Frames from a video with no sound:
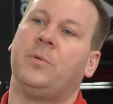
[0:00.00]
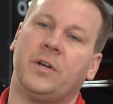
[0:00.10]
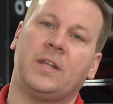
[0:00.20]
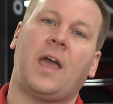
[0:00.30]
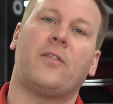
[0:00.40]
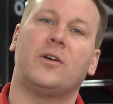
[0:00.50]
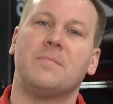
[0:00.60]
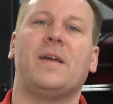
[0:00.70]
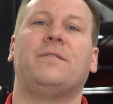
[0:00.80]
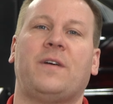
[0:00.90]
Put it together and it
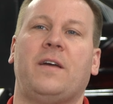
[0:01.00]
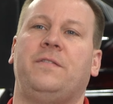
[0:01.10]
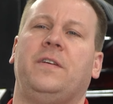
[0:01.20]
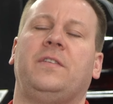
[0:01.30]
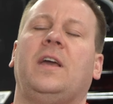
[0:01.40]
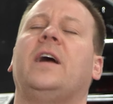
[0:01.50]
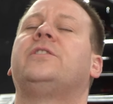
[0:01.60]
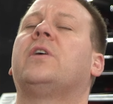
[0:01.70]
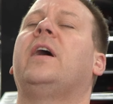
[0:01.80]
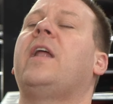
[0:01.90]
made 550. I
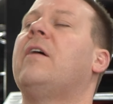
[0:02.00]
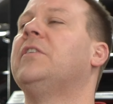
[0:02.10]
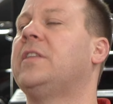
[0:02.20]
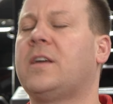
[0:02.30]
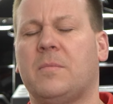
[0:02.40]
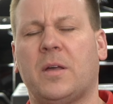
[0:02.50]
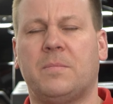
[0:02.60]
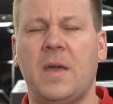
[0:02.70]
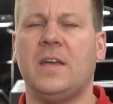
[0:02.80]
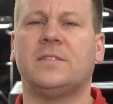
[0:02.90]
tried everything. I'm
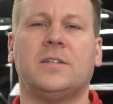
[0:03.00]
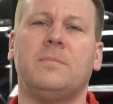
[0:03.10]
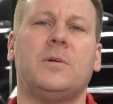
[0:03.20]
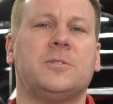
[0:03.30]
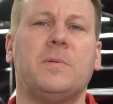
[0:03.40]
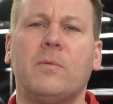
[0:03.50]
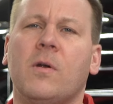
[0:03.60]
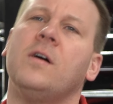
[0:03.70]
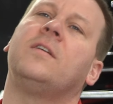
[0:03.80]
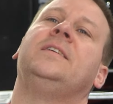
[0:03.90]
like, man, something must be
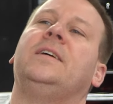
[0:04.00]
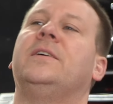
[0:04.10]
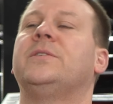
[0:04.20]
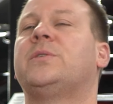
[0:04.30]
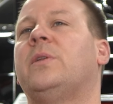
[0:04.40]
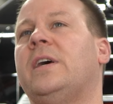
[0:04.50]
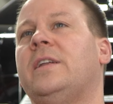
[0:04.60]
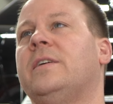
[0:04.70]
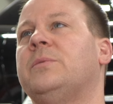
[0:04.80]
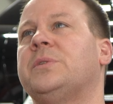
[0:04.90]
wrong. You know, so
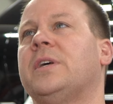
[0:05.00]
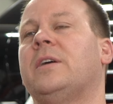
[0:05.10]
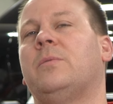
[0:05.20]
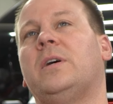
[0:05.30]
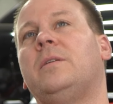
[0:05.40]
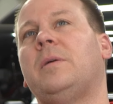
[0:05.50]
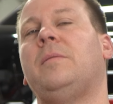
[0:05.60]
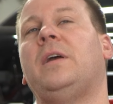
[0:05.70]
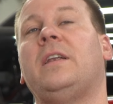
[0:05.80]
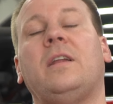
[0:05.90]
then it was like, well,
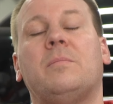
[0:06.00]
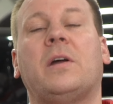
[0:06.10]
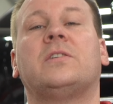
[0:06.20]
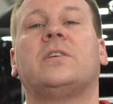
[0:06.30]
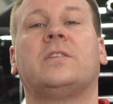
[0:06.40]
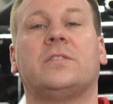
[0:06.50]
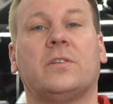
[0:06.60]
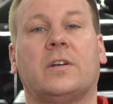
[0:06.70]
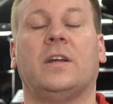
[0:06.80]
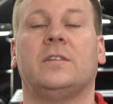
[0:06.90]
maybe I need a better set of
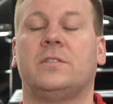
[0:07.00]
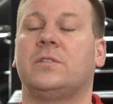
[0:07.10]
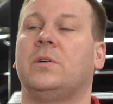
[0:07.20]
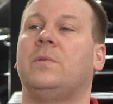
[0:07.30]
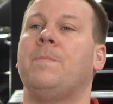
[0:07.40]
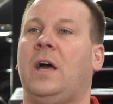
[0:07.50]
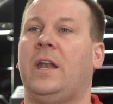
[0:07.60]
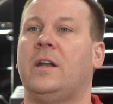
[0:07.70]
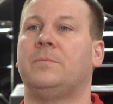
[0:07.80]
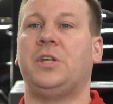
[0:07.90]
cylinder heads. So I
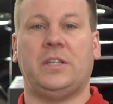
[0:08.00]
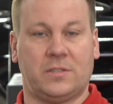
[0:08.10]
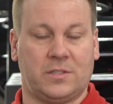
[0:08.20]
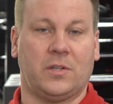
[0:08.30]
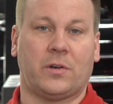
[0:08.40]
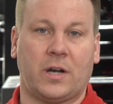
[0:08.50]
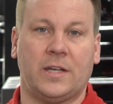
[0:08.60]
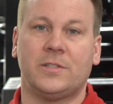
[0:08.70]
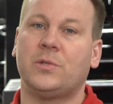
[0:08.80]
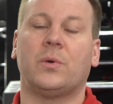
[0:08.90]
up changing the cylinder
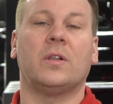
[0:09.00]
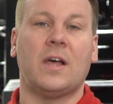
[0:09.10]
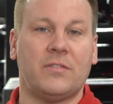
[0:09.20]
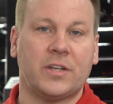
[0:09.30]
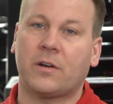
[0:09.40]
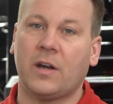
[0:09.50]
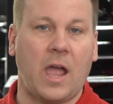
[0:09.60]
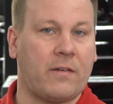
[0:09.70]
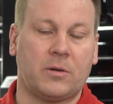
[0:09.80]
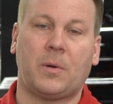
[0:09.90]
heads to an 11-degree
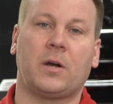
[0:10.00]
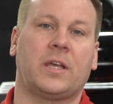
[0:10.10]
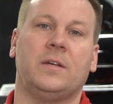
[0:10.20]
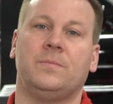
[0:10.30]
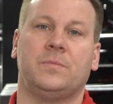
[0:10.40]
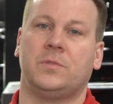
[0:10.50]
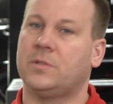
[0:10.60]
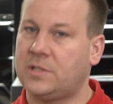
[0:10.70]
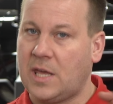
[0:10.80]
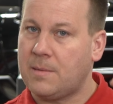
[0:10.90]
aftermarket,
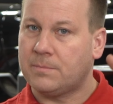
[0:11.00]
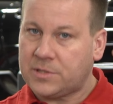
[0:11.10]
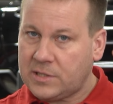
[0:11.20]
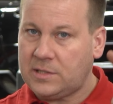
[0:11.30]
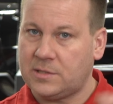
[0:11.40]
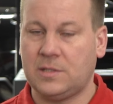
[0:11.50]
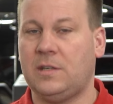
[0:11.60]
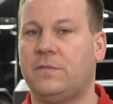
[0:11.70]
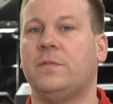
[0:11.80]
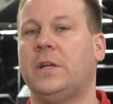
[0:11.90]
same
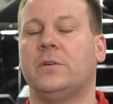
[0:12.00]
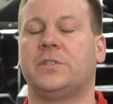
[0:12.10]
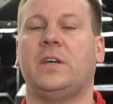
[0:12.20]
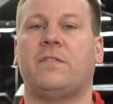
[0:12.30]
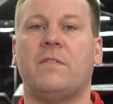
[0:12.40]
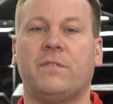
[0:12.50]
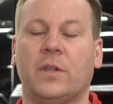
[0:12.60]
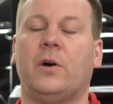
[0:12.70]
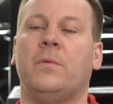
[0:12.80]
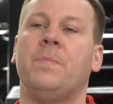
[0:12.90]
CFM
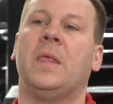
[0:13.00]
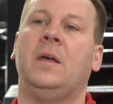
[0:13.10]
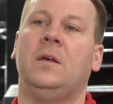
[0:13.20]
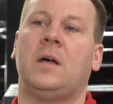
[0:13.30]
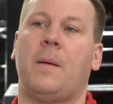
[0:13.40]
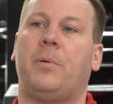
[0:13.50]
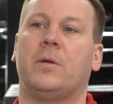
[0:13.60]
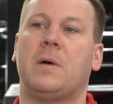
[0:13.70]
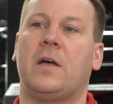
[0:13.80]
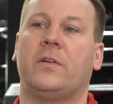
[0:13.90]
flow. I put
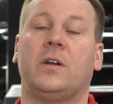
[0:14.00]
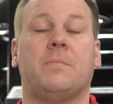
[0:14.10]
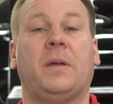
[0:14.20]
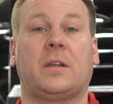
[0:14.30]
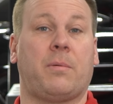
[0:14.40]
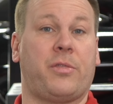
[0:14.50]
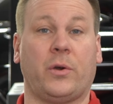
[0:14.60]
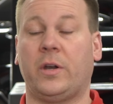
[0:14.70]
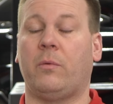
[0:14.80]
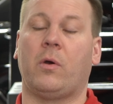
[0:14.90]
them on there and it picked up
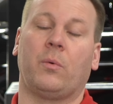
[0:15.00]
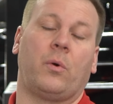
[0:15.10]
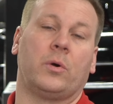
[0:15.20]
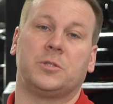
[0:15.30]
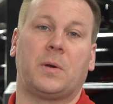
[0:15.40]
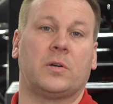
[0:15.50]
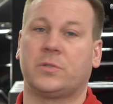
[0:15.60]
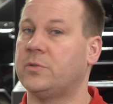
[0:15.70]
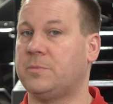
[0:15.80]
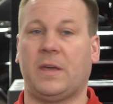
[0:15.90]
30 rear wheel horsepower,
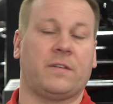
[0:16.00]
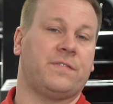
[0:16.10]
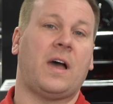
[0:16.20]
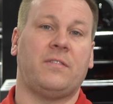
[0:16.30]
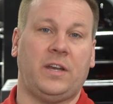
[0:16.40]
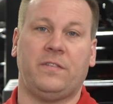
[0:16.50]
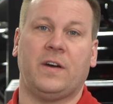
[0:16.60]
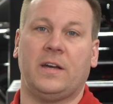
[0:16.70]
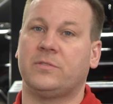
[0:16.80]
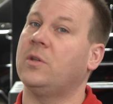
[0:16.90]
so I was making
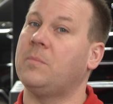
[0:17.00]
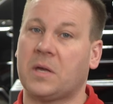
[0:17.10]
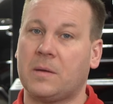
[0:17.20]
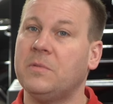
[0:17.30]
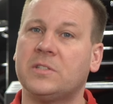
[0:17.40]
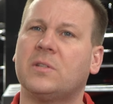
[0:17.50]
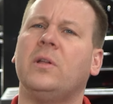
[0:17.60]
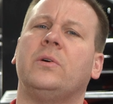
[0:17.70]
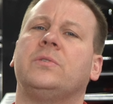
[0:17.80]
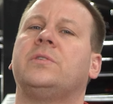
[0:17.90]
585. So I'm like, I'm this
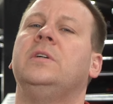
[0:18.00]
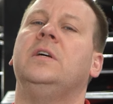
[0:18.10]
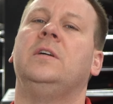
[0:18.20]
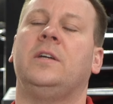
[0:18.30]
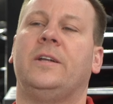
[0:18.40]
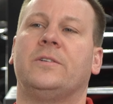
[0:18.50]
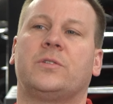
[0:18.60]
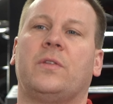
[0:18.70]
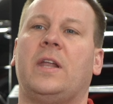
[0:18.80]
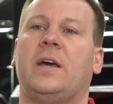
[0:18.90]
close. You know,
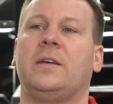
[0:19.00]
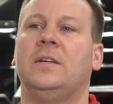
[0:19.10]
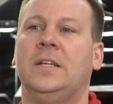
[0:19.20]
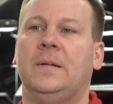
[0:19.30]
so then I